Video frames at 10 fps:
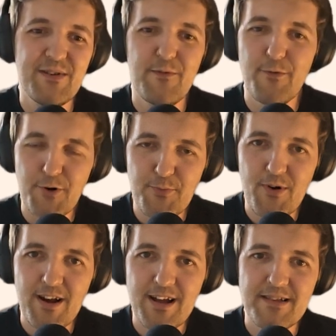
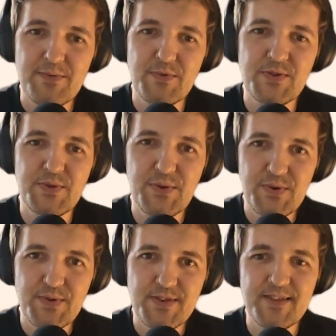formula that was
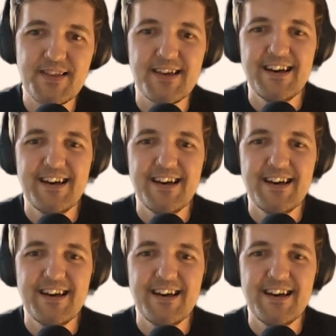used.